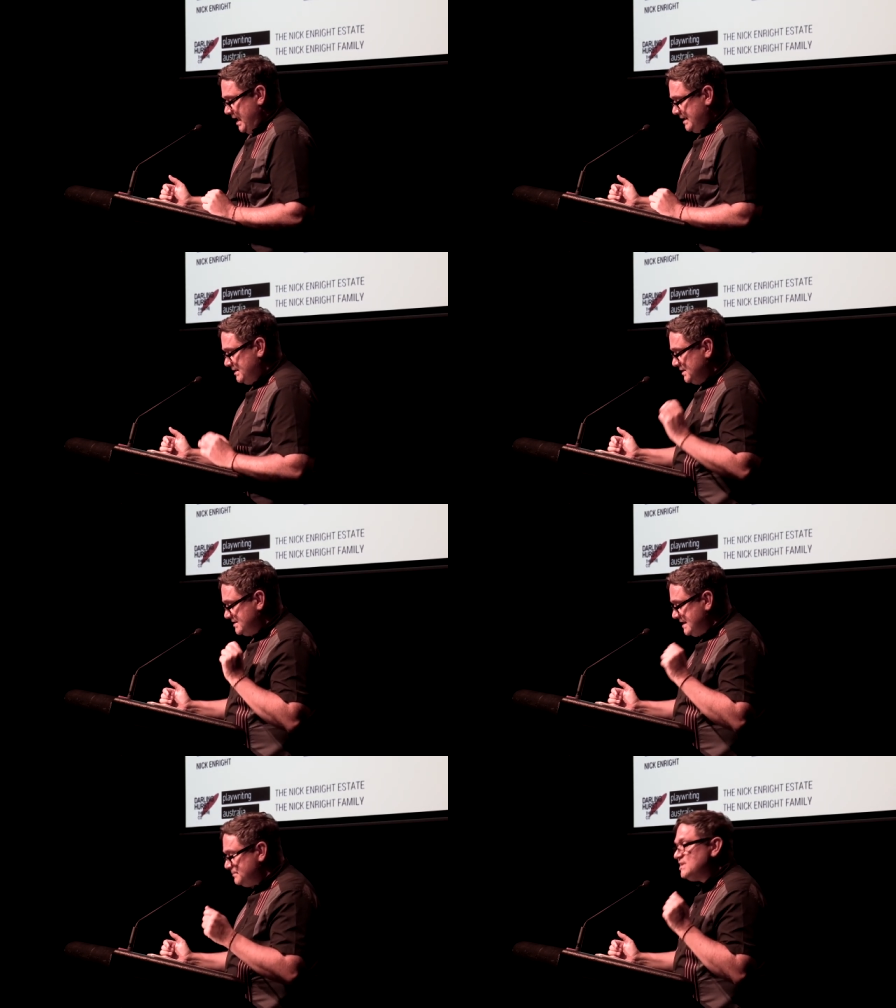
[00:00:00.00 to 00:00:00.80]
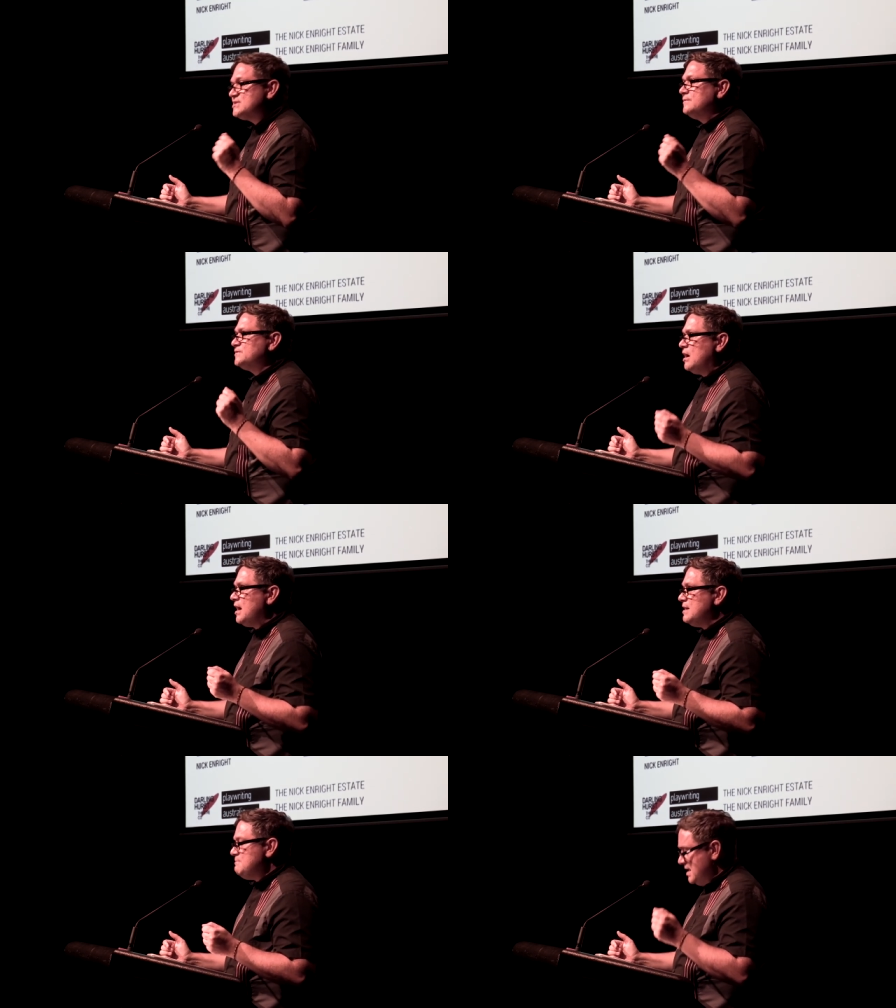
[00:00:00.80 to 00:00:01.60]
and in the deepness of
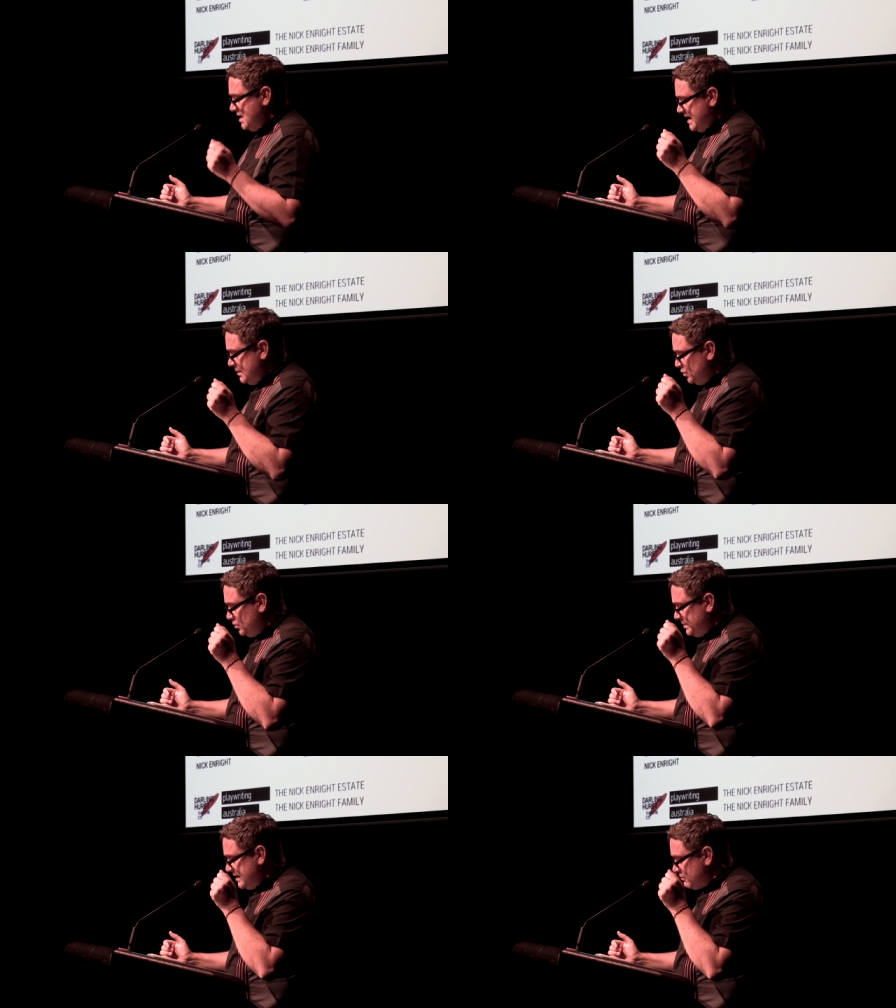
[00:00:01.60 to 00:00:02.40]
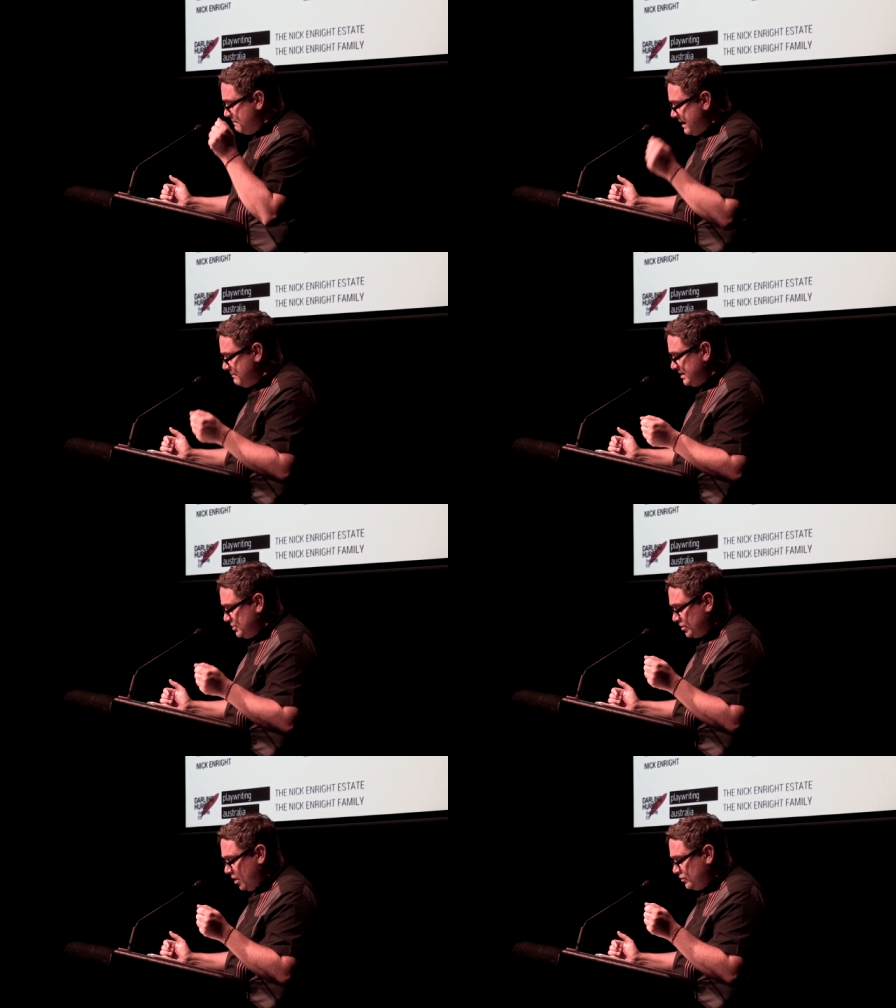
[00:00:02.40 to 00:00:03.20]
time, he will be remembered not